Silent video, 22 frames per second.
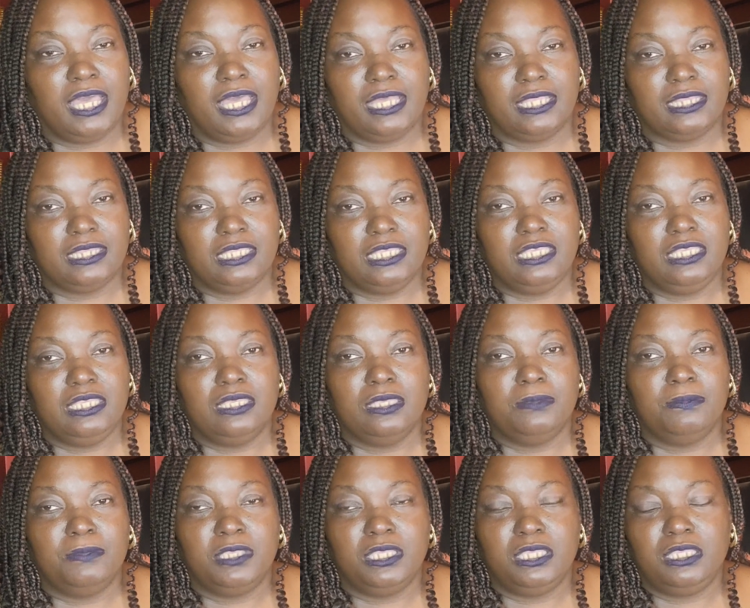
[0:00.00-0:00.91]
I need
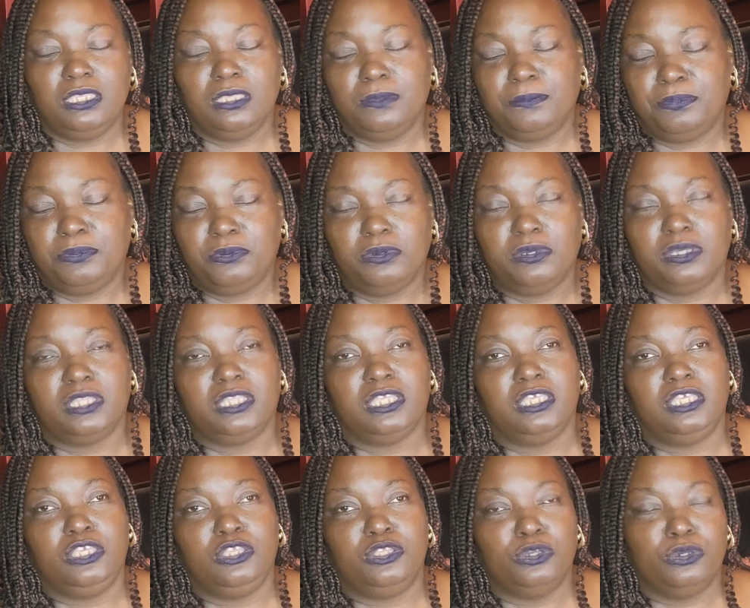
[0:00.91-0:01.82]
him and he important
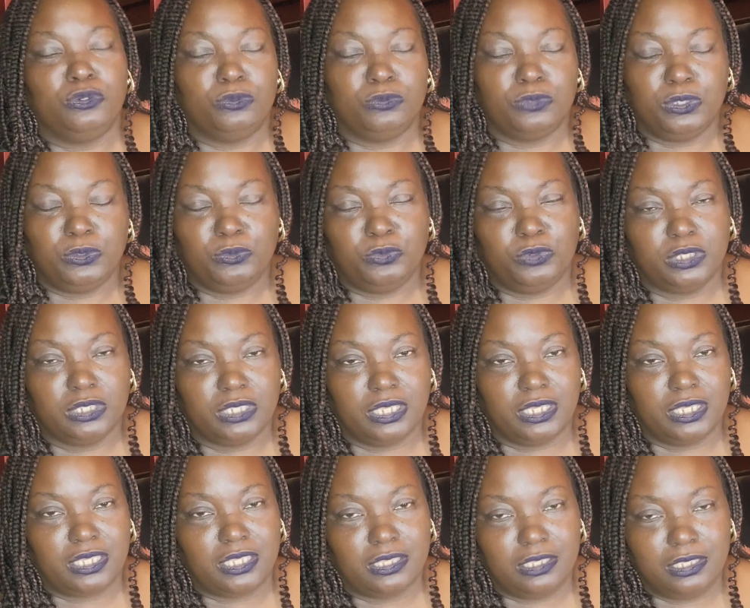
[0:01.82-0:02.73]
and he the only one
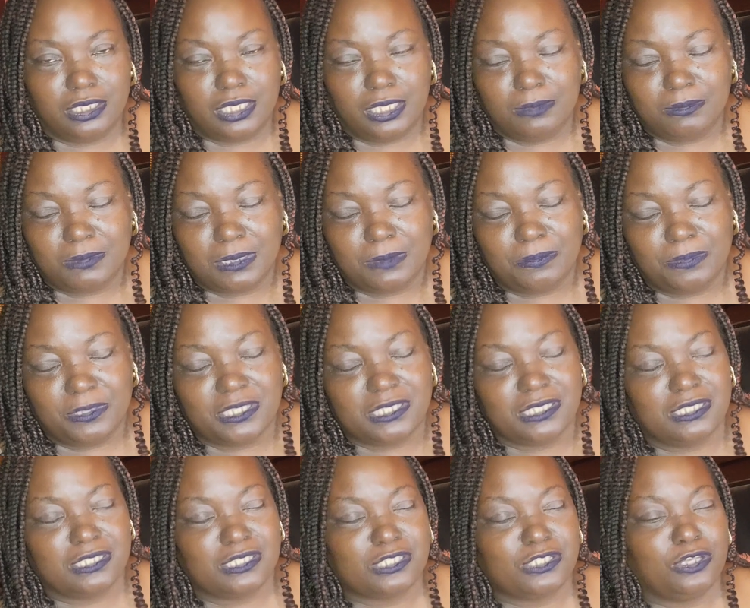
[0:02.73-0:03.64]
that can keep the
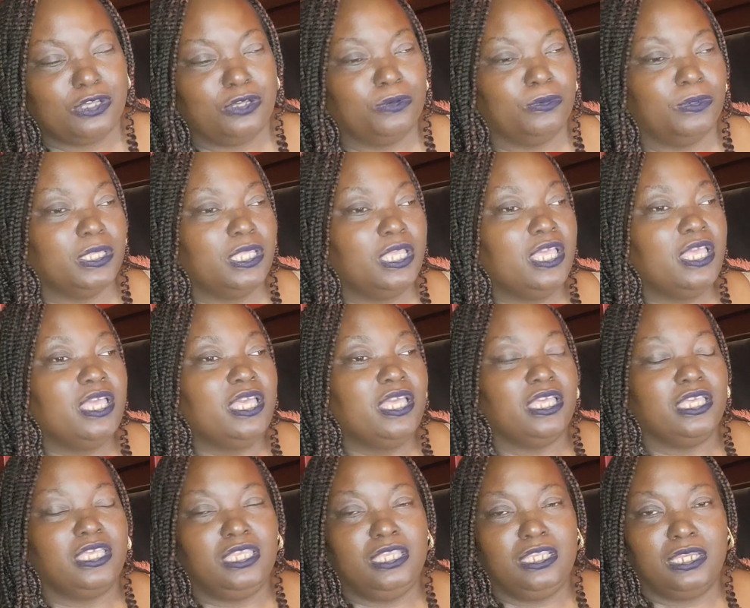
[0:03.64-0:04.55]
business going?
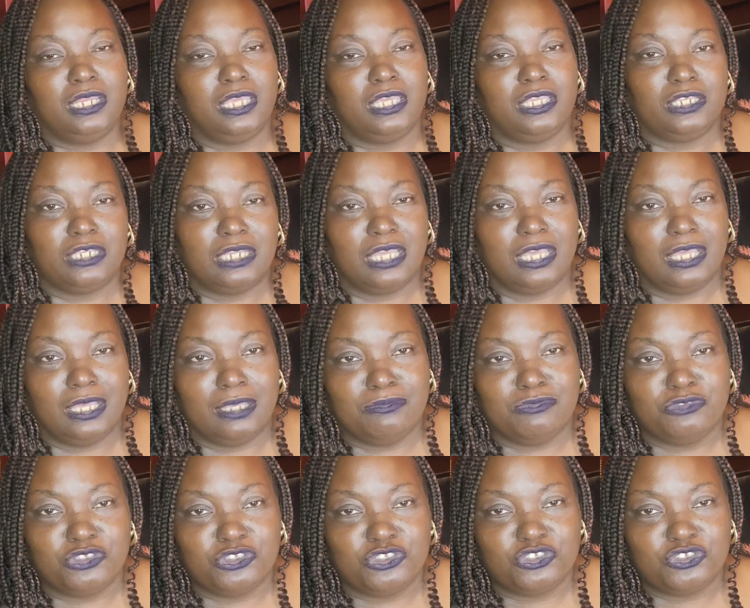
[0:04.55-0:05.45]
And he like, nah,
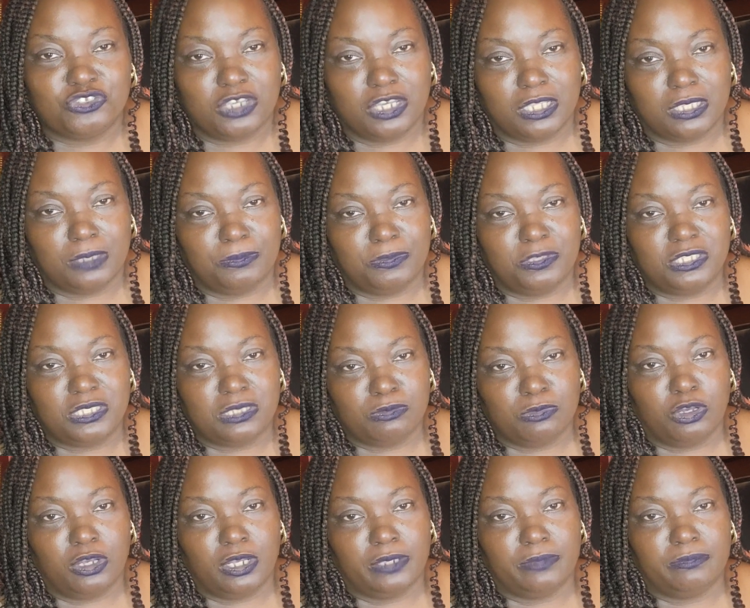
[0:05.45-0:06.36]
I'm just trying to be
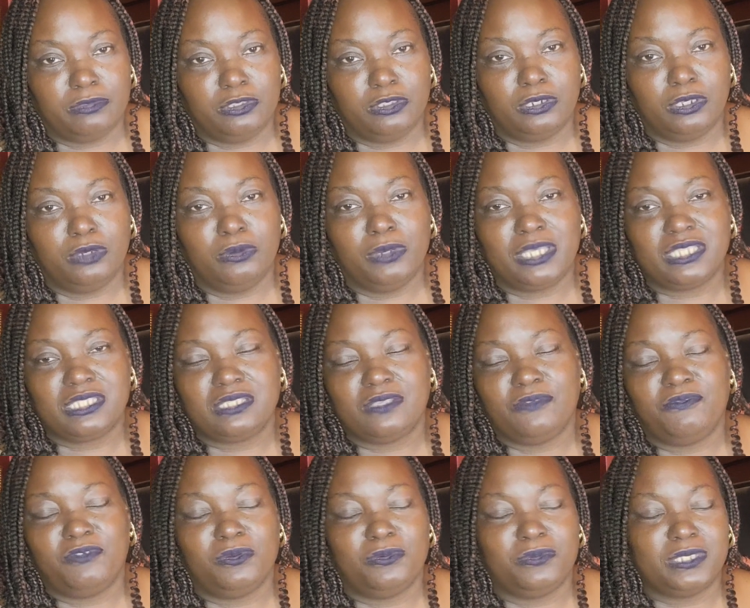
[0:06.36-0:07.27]
smart, you know, as
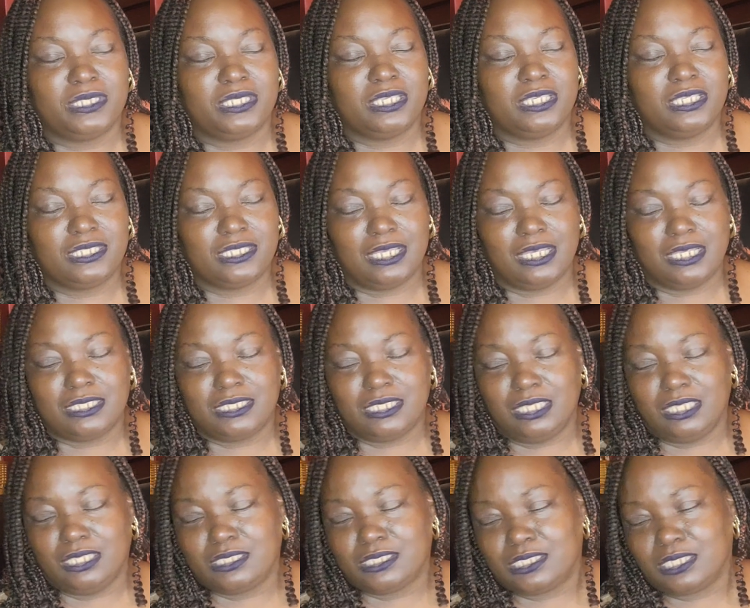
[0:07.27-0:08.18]
if it was his
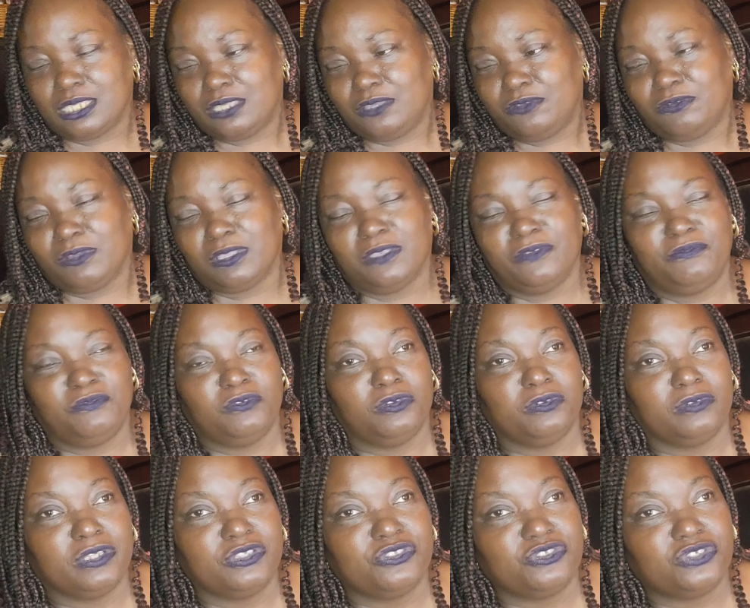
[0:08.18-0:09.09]
idea and take credit
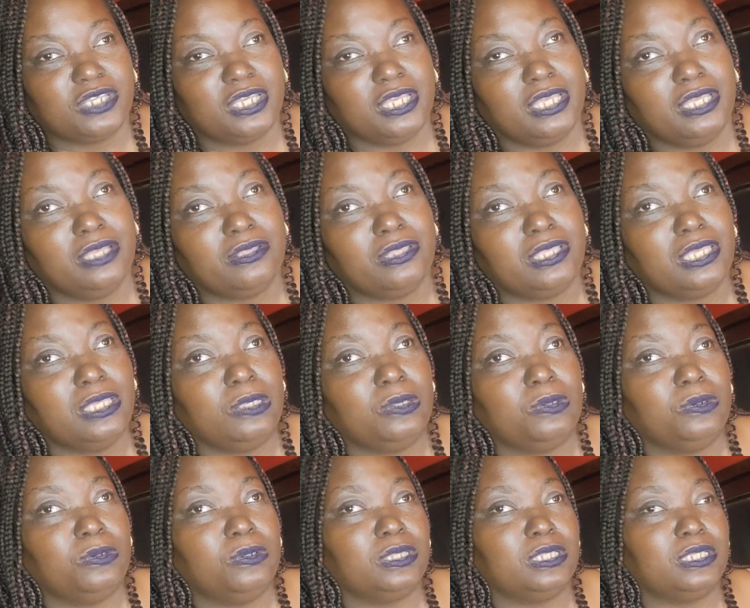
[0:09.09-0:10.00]
for it. Child, they
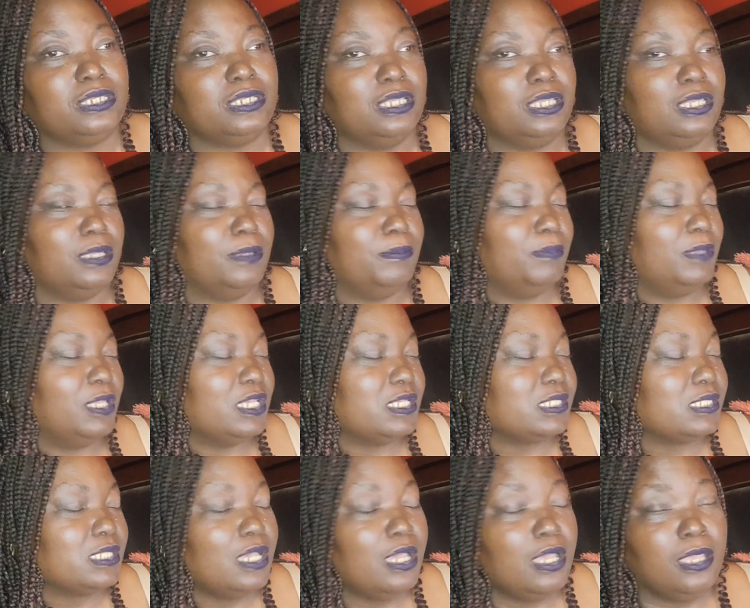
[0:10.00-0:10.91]
all a damn
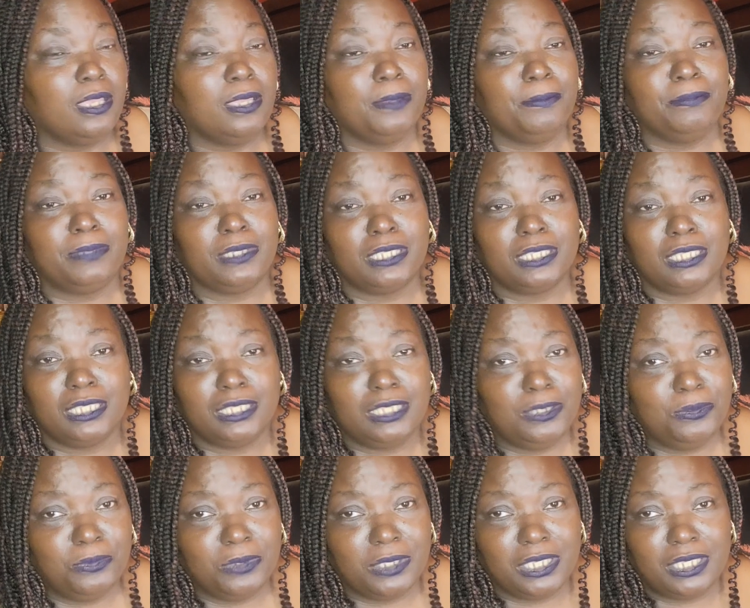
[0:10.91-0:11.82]
mess. But
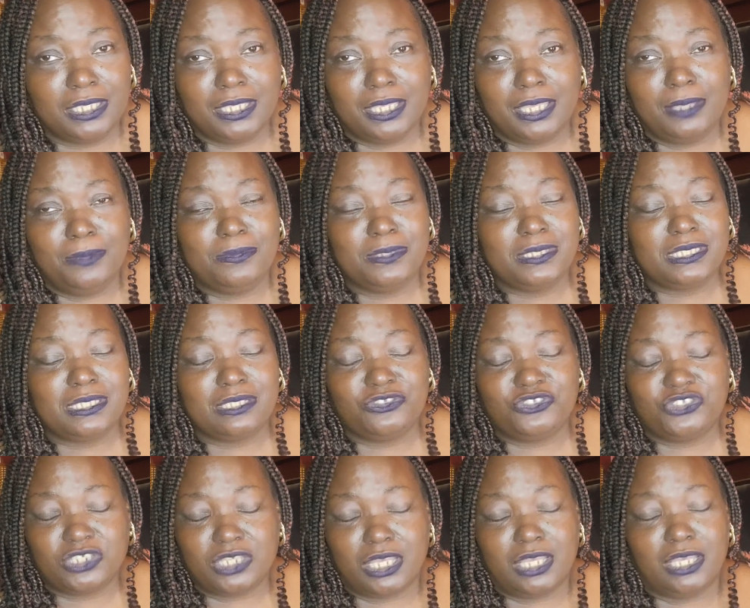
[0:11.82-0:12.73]
anyway, that was
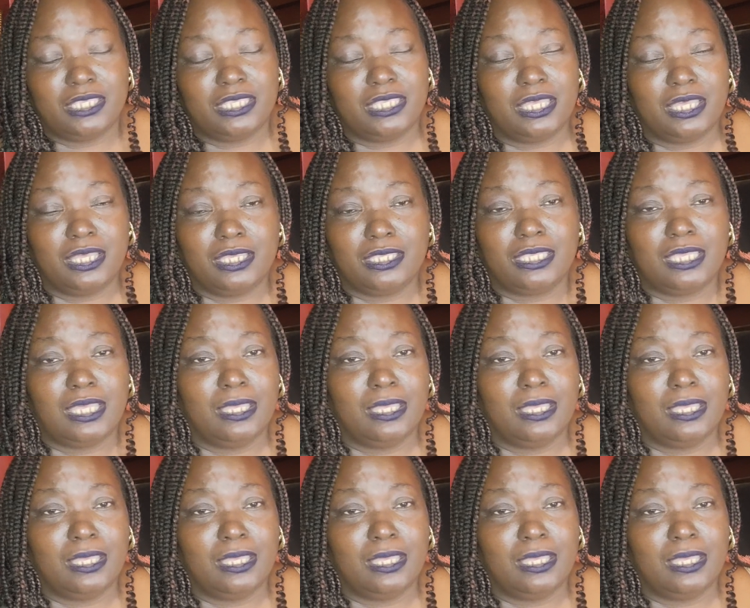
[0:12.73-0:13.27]
the shy, y'all.